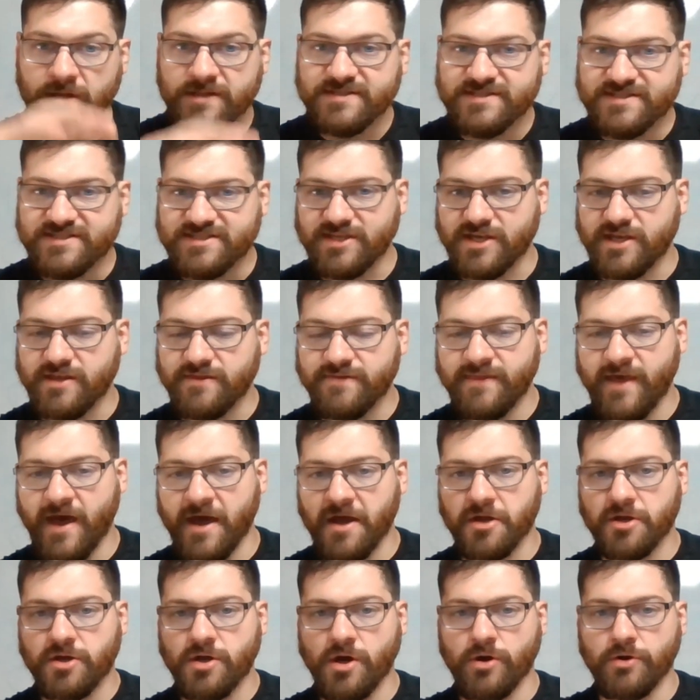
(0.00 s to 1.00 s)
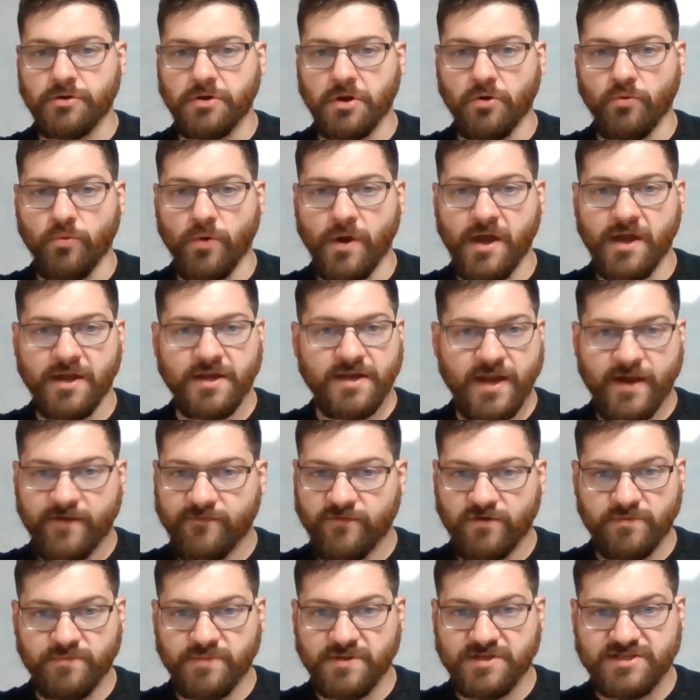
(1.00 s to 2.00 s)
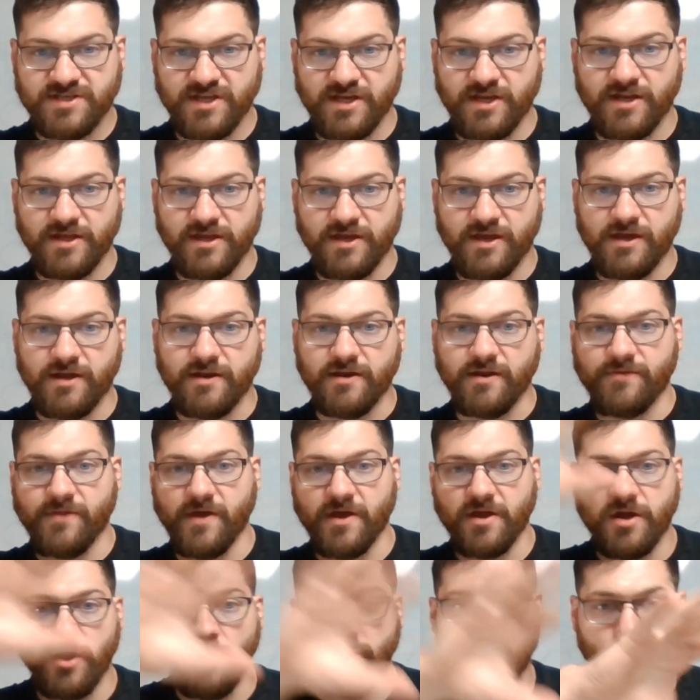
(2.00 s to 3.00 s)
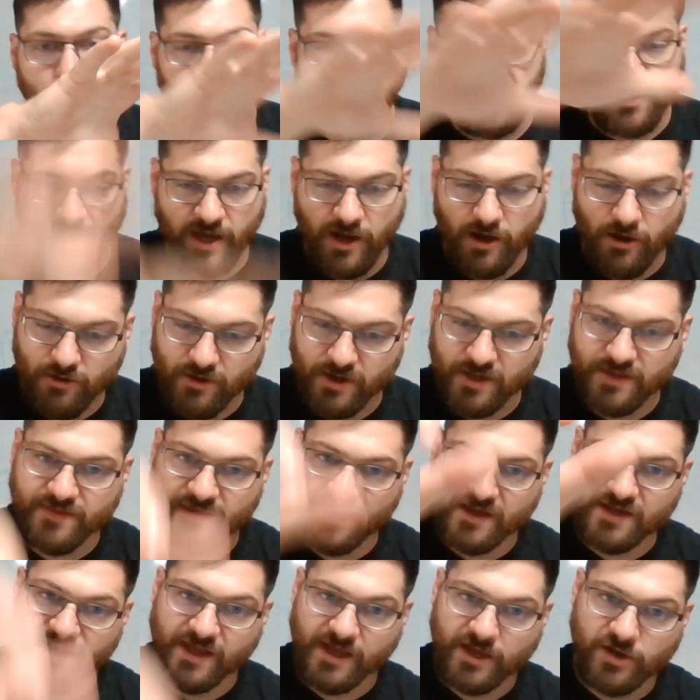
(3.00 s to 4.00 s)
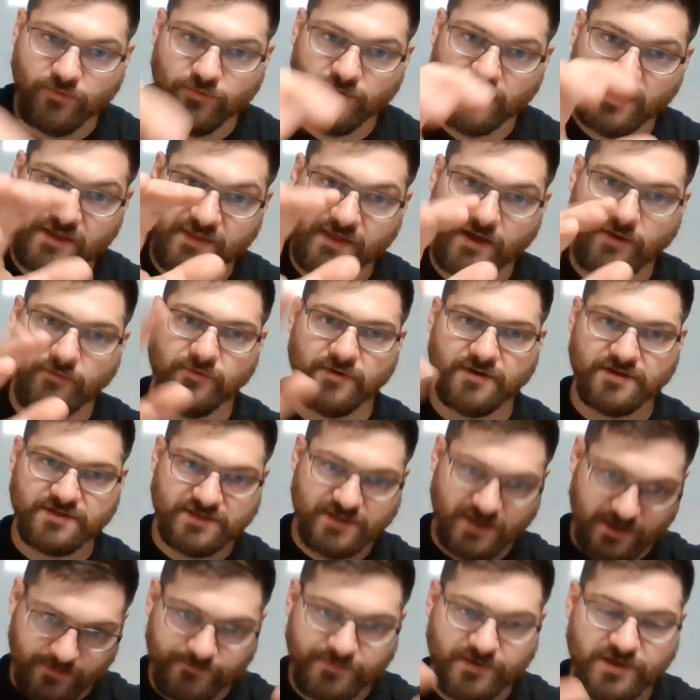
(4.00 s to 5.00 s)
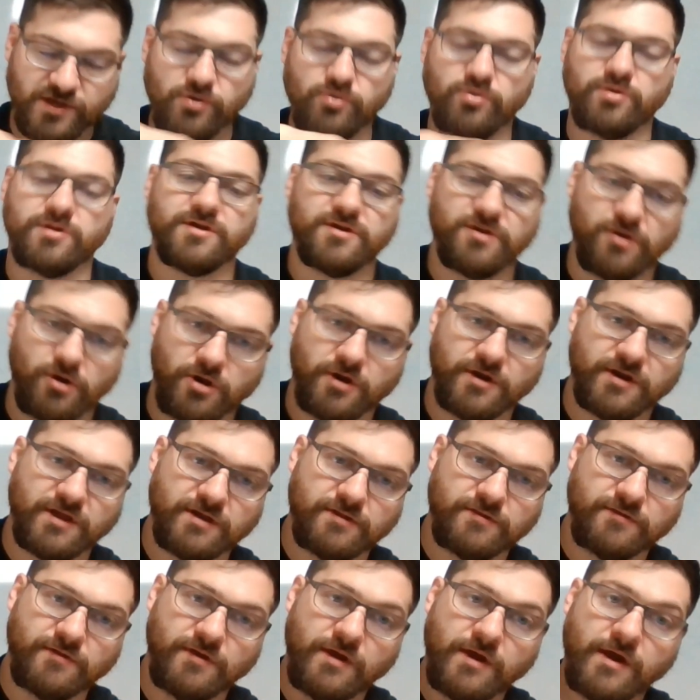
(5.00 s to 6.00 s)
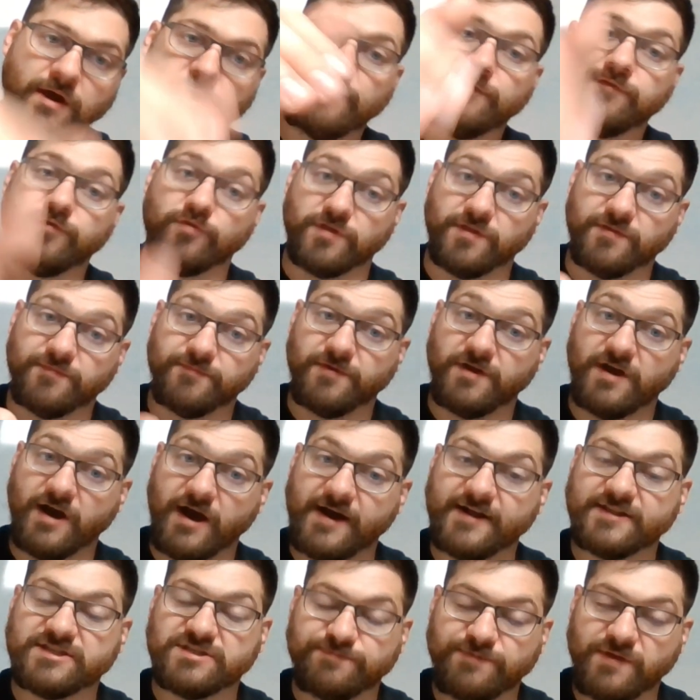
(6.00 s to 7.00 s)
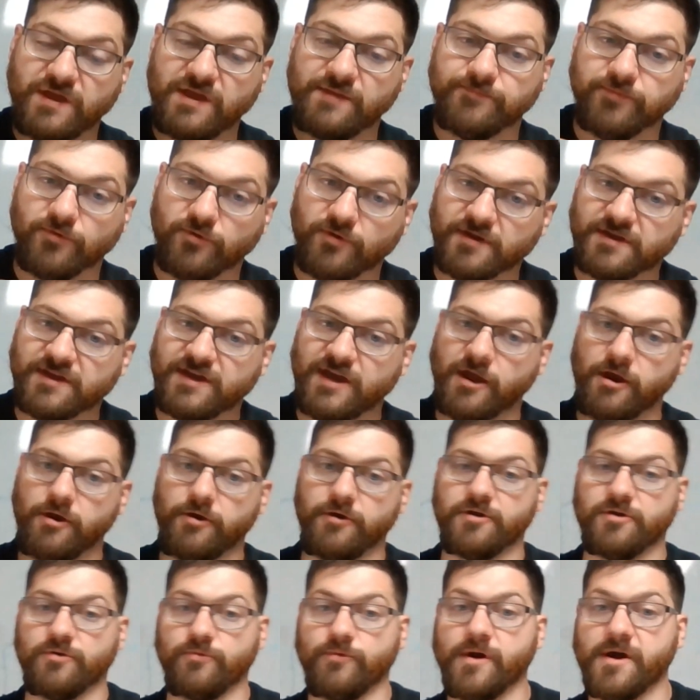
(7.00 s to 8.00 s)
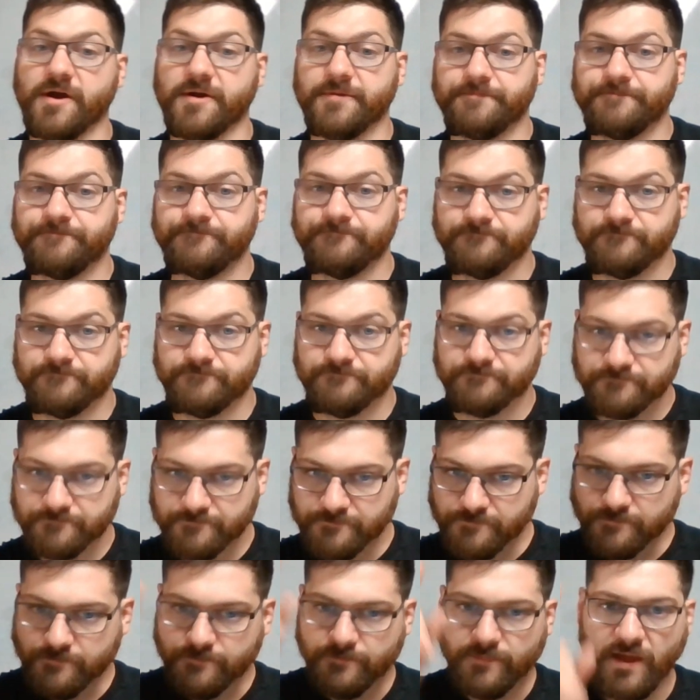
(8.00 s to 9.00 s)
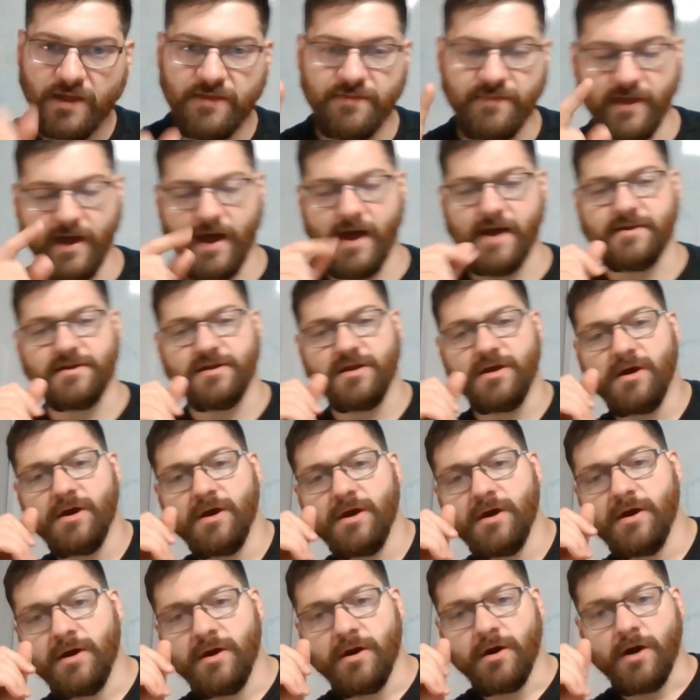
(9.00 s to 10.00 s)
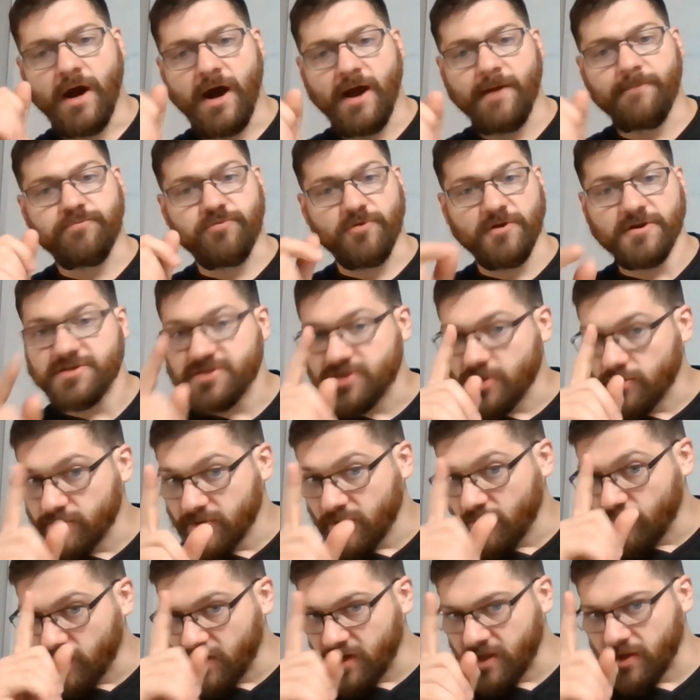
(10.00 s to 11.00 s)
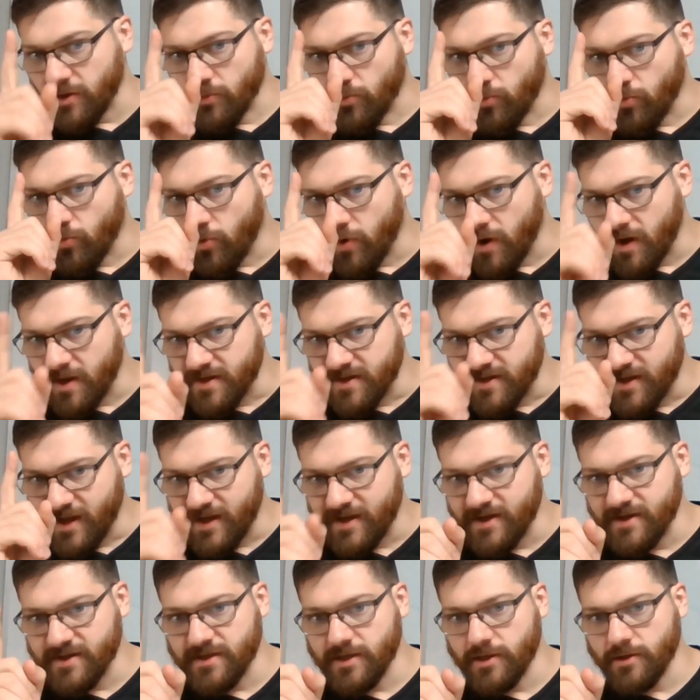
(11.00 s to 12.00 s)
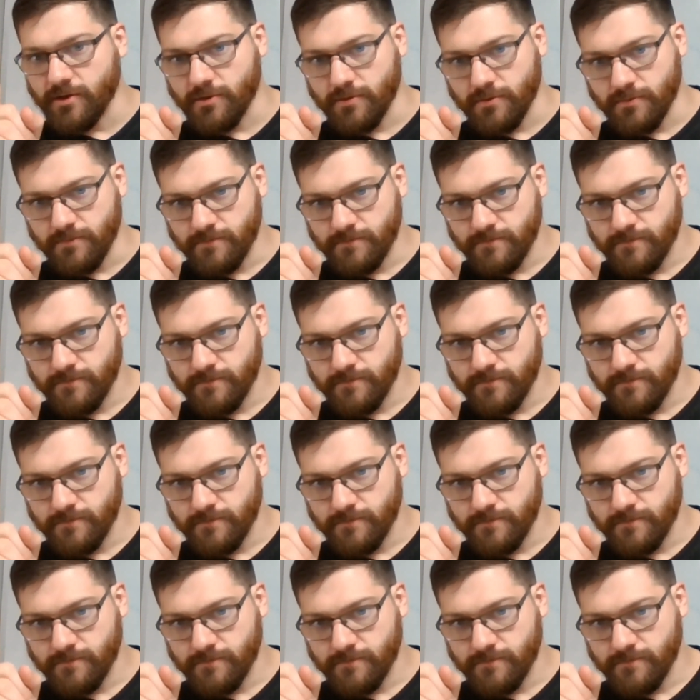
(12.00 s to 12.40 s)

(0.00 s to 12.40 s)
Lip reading: Send that goat away, never to be seen again. And that goat would carry the iniquity that was imputed on it for God's people and carry it away. That high priest only went in 1 day a year.